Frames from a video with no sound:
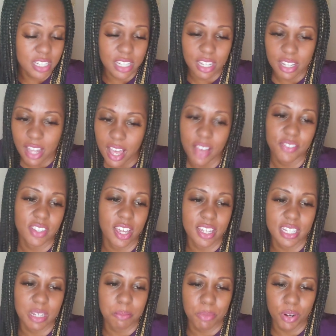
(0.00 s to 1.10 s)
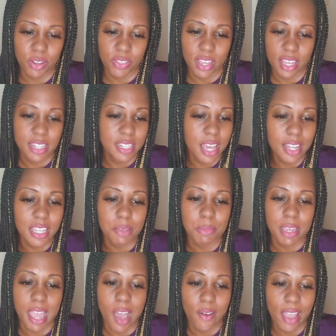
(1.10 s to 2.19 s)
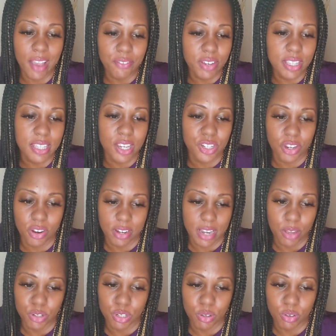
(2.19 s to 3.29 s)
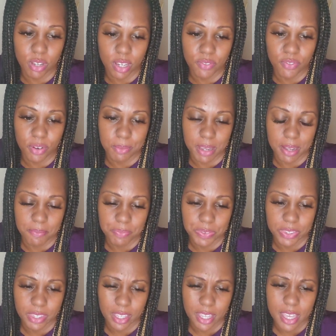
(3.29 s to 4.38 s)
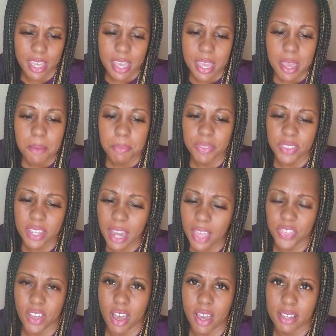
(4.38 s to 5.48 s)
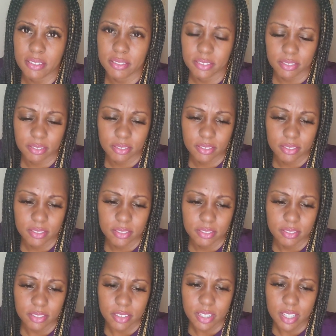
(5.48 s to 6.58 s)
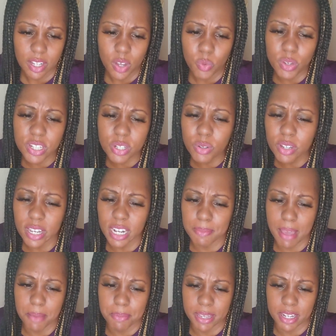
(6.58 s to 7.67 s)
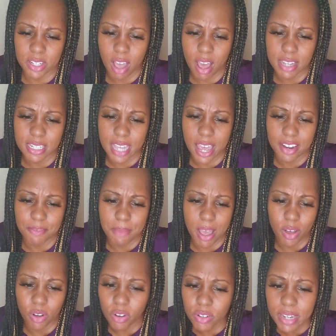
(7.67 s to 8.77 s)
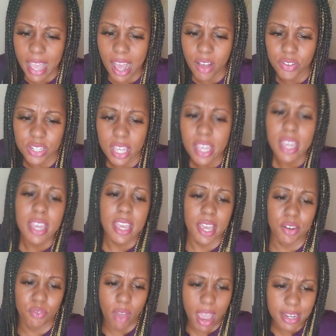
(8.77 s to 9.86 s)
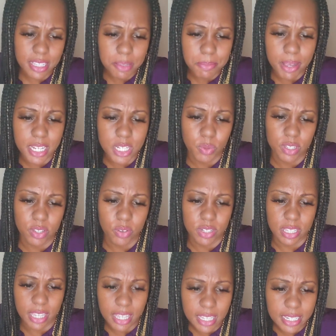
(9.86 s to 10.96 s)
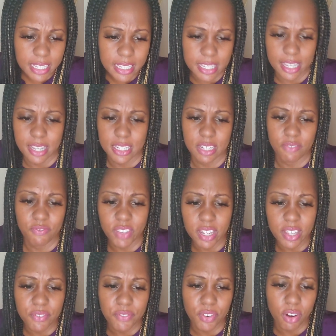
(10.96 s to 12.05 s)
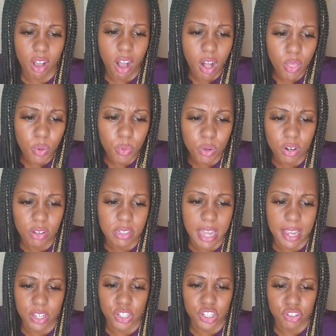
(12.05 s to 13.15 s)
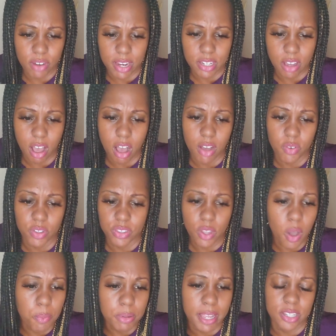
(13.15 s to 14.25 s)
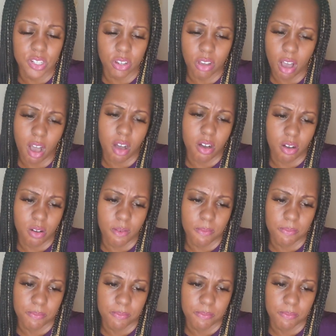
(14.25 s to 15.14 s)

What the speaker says: loved Gus and Bertha and telling me how everything turned out so good for me. But then I thought, what's so good about being tossed out of my own house and riding the bus with those giggling kids and feeling for all the world like a stray dog with no place to call home?